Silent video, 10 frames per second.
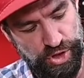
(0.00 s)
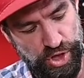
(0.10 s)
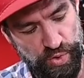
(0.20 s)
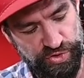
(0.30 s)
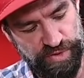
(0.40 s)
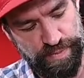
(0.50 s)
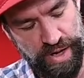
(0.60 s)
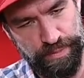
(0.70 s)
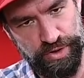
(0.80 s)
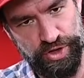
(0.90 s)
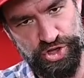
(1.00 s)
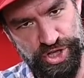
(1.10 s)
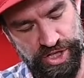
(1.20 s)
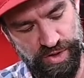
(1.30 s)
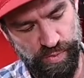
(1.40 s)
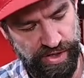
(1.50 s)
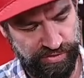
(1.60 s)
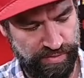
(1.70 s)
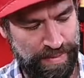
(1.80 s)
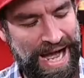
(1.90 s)
Ghost Pepper chicken
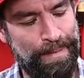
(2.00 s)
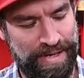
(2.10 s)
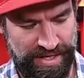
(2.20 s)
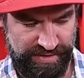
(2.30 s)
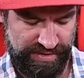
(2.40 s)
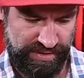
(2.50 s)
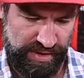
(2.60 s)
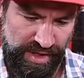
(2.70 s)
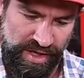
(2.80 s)
wings from Popeyes.